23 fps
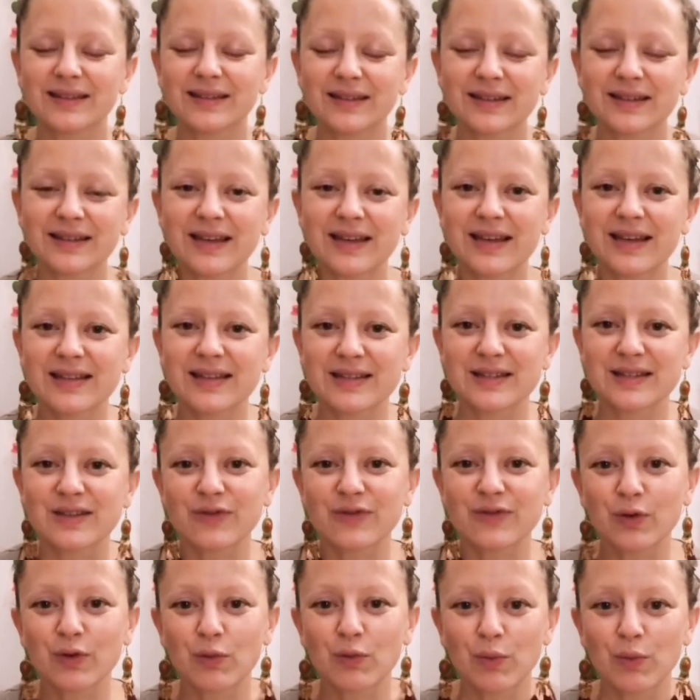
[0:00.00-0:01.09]
it's a
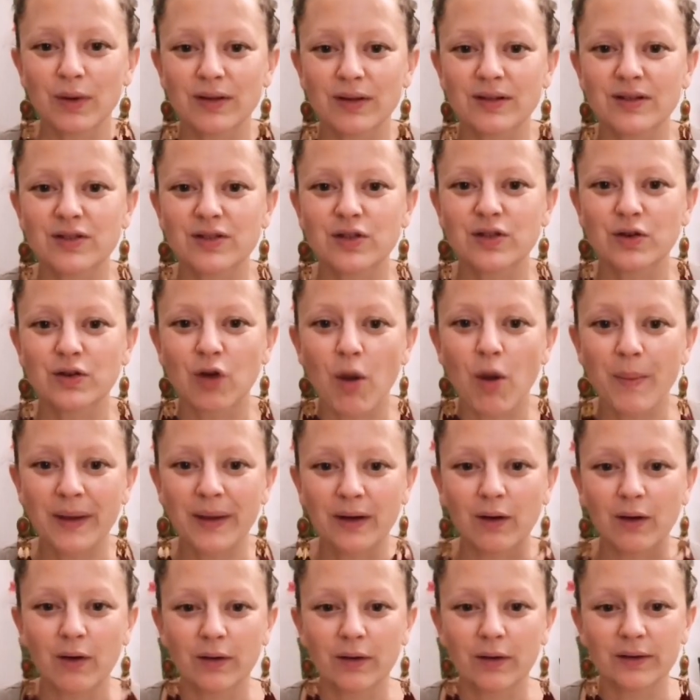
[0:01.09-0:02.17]
difficult one to comment
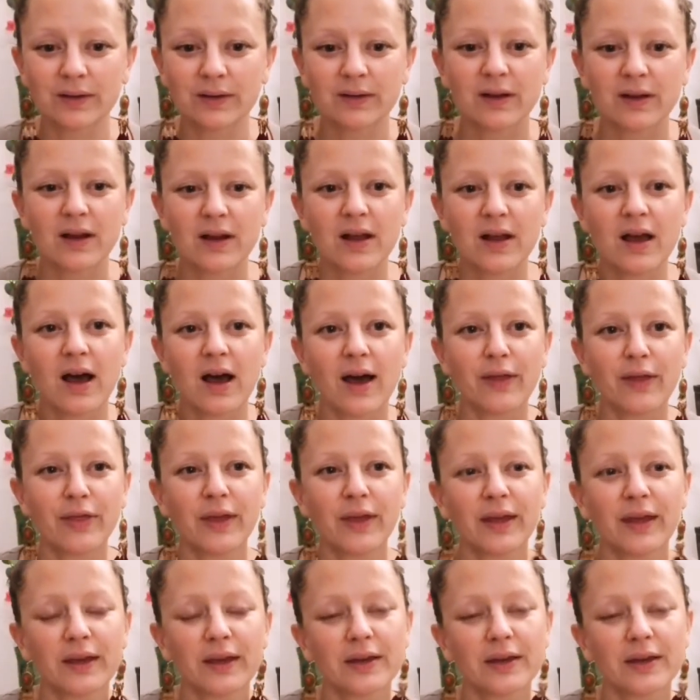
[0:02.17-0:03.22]
on. I think